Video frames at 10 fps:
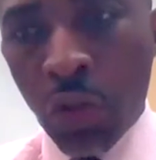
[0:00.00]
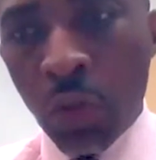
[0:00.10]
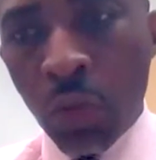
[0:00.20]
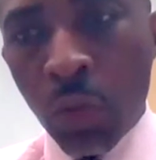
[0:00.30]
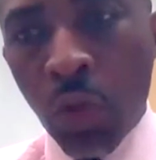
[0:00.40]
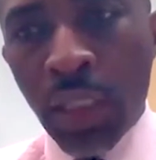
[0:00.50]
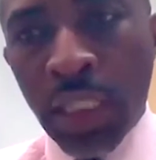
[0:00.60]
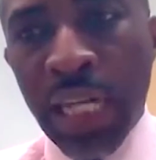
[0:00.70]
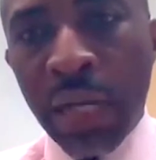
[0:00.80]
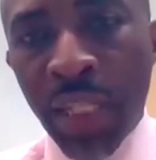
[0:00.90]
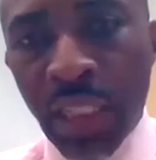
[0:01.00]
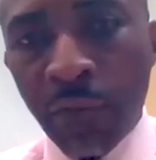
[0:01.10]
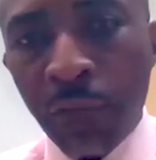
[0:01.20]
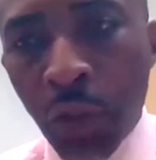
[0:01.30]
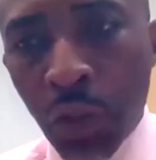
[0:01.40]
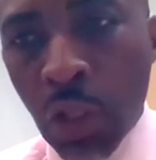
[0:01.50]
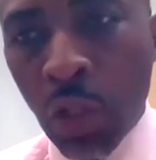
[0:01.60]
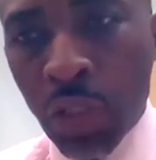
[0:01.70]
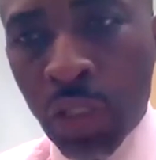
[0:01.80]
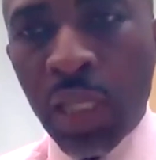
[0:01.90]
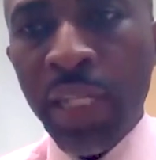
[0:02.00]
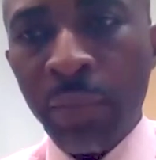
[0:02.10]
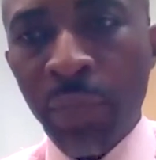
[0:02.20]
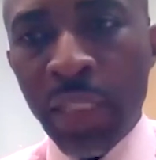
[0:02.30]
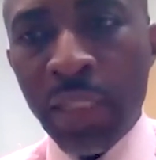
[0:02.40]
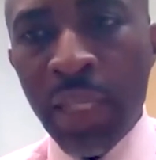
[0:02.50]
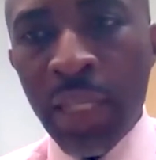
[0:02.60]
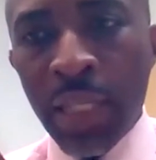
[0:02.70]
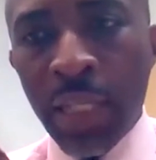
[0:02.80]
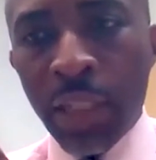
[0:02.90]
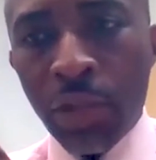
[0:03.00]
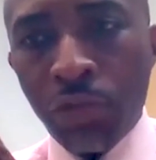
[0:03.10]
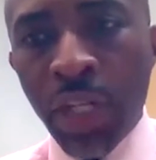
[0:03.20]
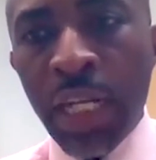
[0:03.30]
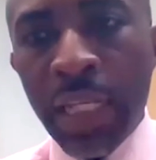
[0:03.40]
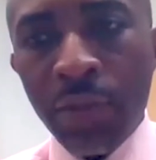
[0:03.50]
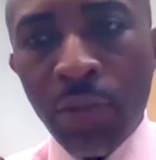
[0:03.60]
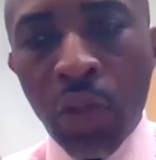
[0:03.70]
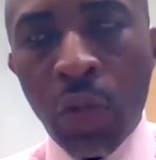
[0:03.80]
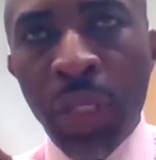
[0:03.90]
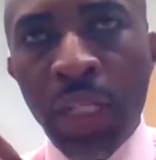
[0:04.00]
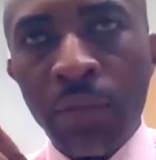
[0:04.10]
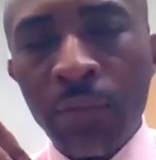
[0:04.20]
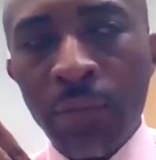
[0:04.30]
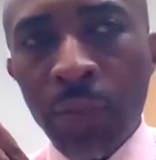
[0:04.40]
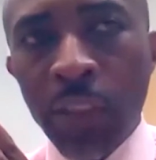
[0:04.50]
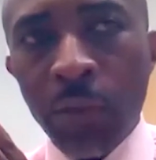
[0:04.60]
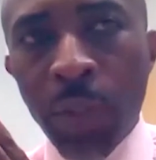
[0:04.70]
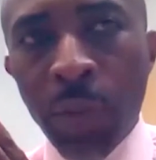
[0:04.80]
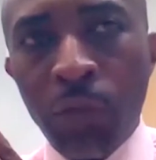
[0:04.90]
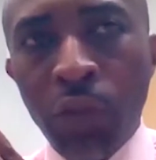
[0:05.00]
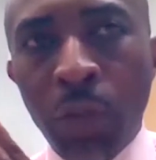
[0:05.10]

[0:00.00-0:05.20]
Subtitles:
to what the diabetic foot looks like, but it's really stopping people